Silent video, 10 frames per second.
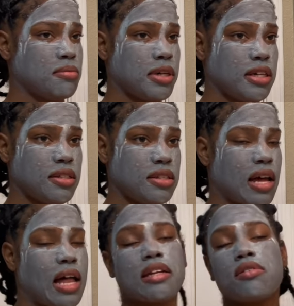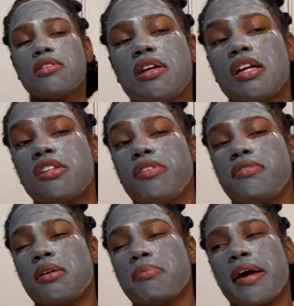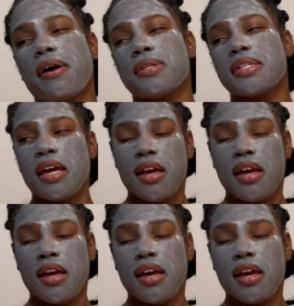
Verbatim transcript: months. All I know lost 15 pounds.